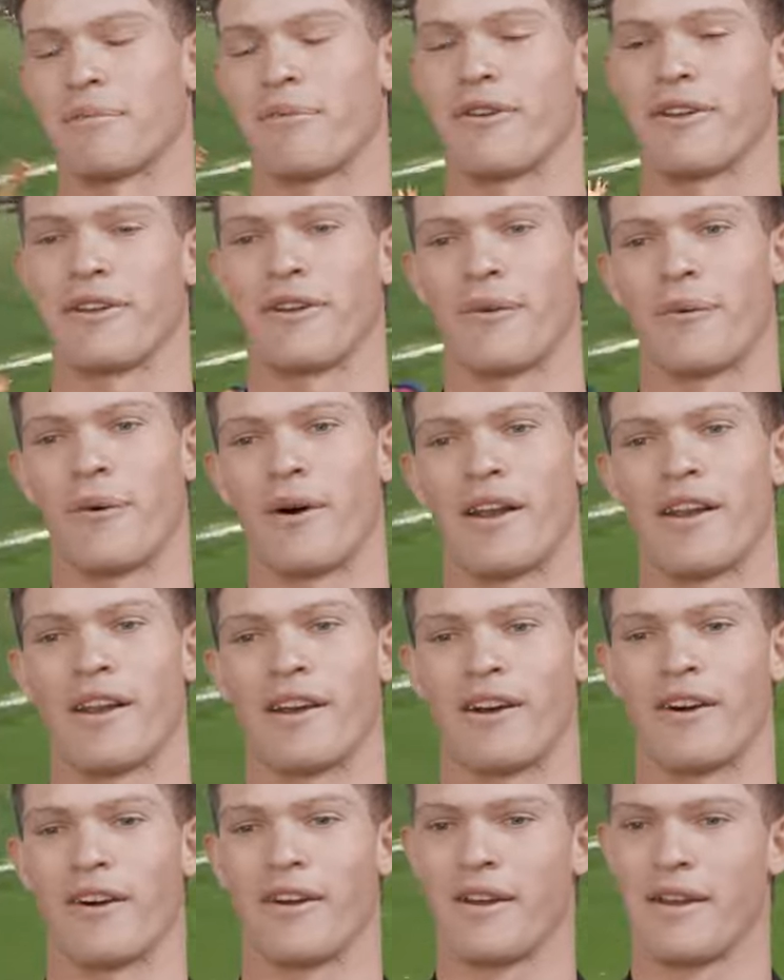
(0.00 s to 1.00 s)
pretty good one, and
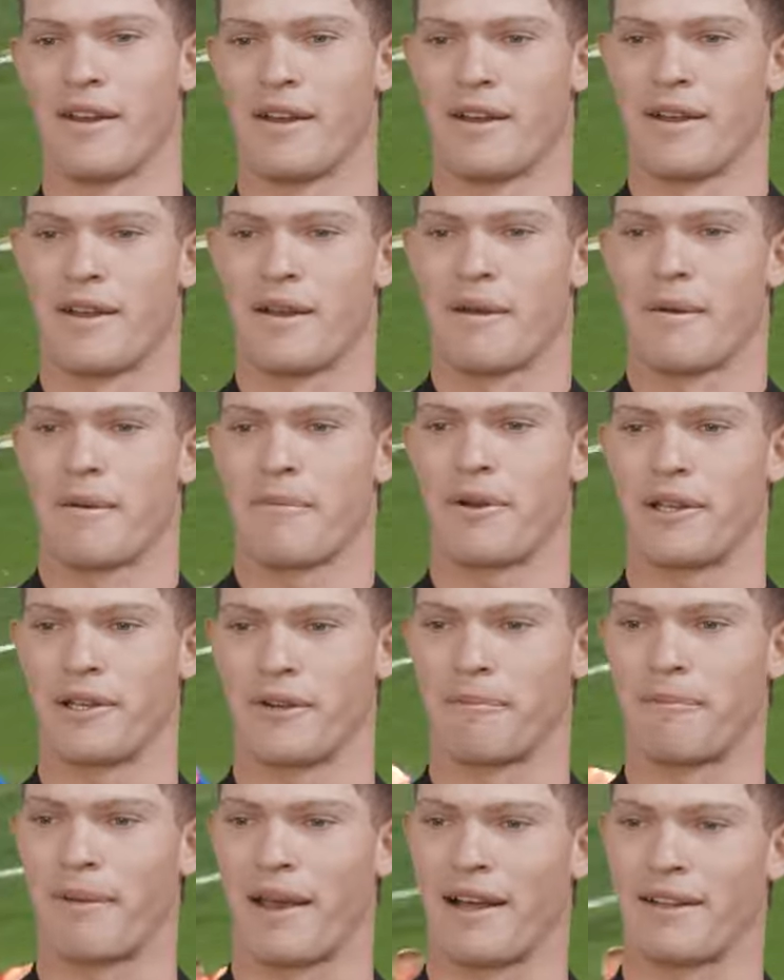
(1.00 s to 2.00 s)
I got pretty
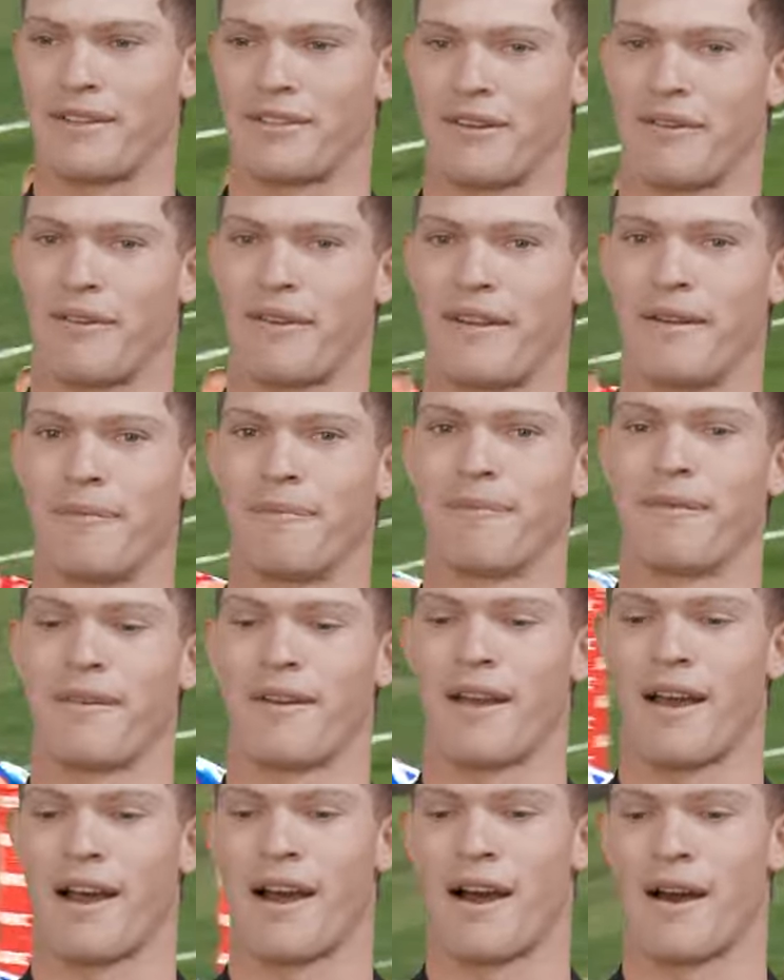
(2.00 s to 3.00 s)
good bounce off him.
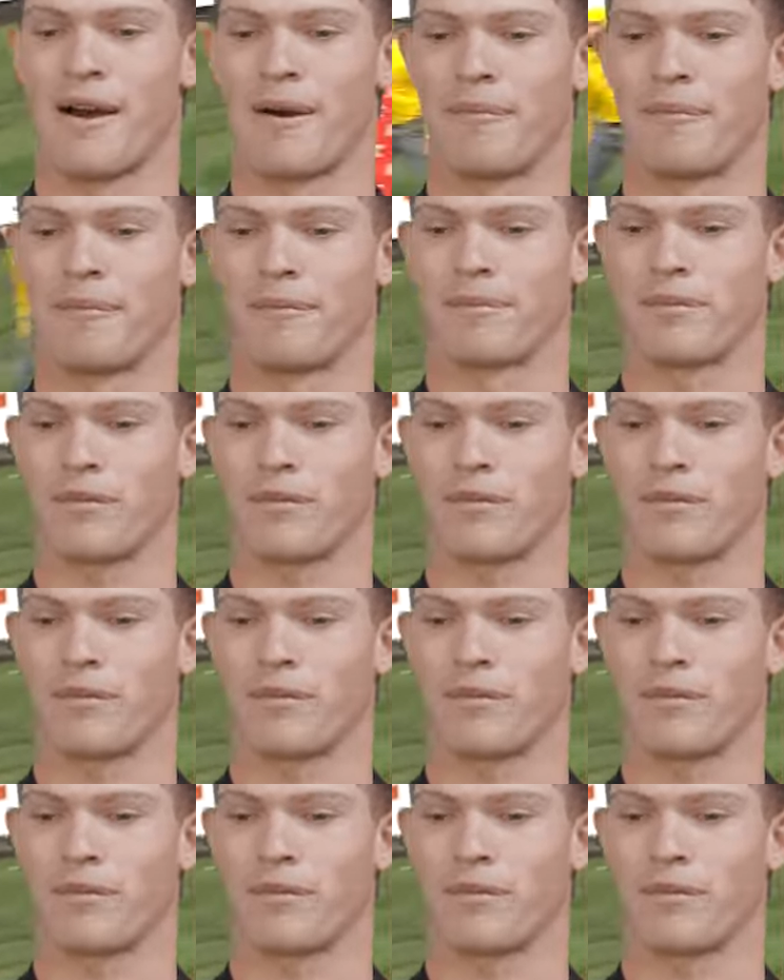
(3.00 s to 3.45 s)
I